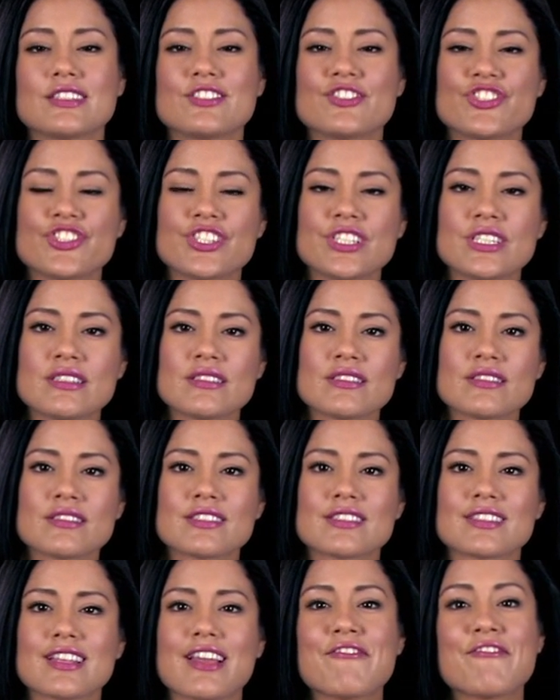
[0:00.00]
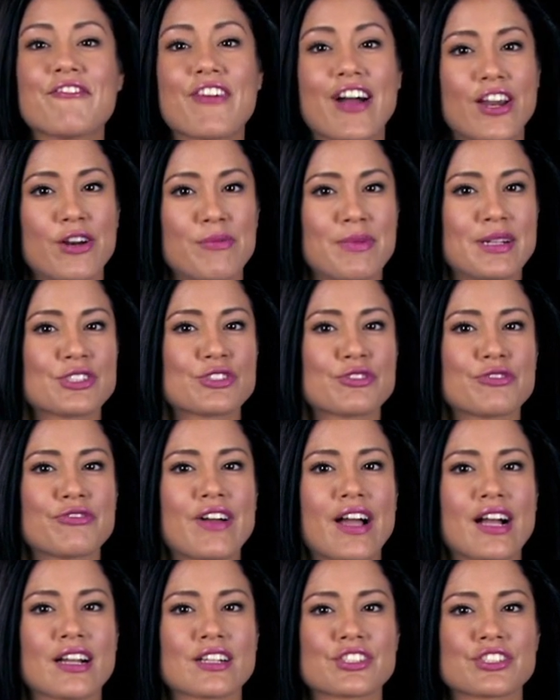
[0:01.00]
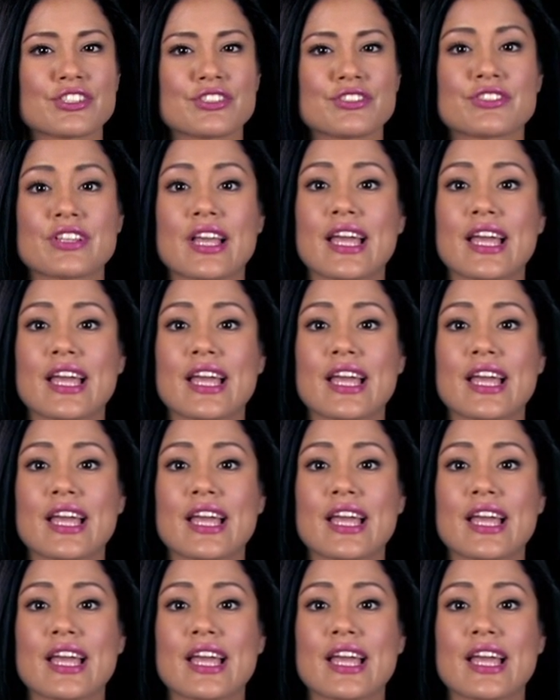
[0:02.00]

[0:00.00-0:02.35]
Genes, environmental factors,